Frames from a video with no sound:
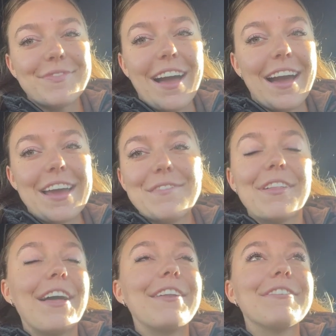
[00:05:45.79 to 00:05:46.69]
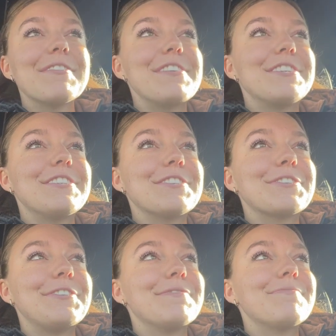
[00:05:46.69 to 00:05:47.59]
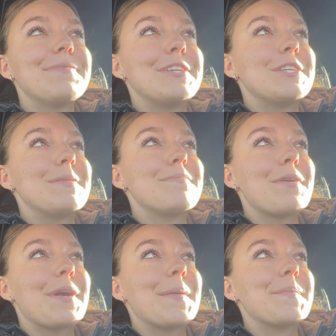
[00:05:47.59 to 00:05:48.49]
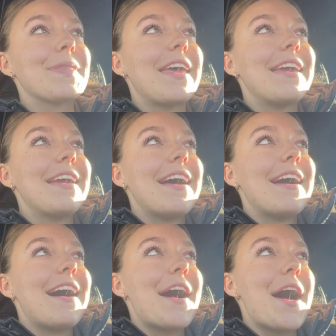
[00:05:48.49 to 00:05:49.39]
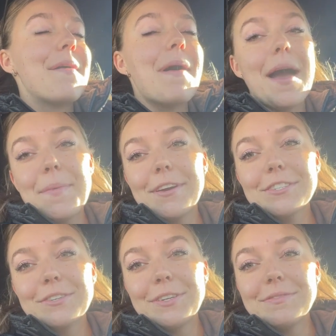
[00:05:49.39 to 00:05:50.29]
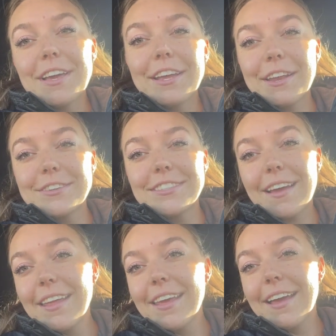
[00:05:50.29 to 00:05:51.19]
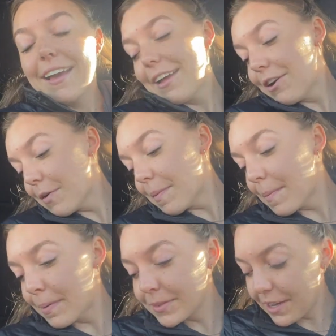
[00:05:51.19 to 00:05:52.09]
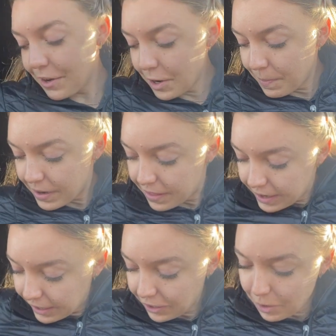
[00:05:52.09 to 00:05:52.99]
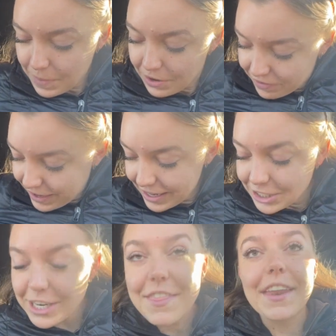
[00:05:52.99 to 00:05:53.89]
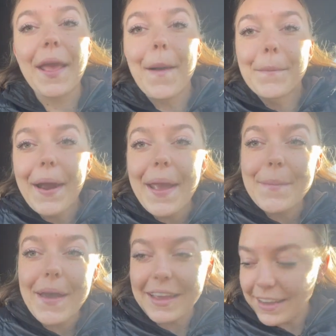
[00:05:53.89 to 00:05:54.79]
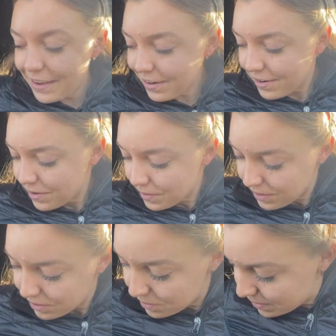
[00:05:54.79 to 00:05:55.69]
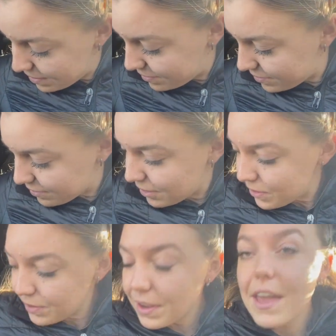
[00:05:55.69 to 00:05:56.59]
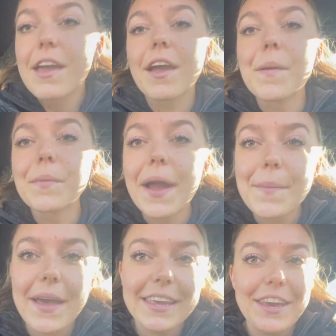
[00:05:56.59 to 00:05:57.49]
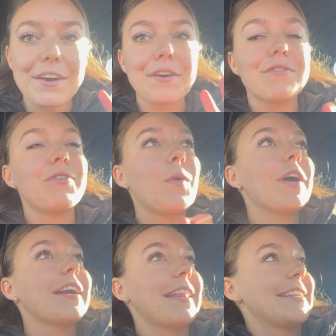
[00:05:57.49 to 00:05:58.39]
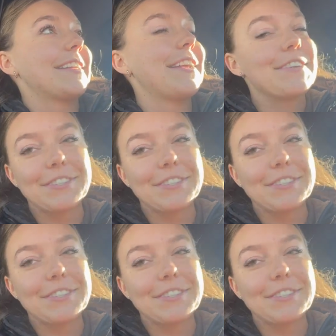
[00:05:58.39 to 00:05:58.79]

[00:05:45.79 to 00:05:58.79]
I applied for a PhD program. I'm here at school. I'm gonna go study. I don't know when my mom's getting here, but then I'm gonna go meet her for lunch and then come right back here. I don't know why this isn't closing. Come right back here for class later.